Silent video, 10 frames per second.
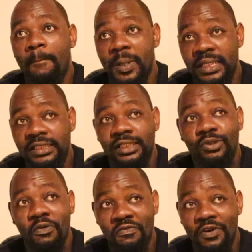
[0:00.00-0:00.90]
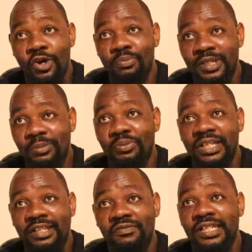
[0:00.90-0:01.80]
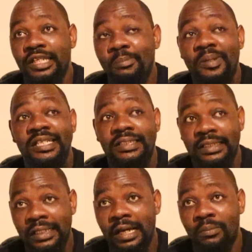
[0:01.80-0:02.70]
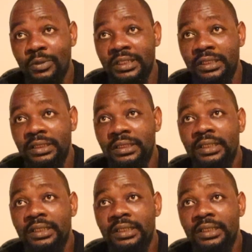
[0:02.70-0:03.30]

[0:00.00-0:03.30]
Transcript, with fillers: person who found people living in peace and harmony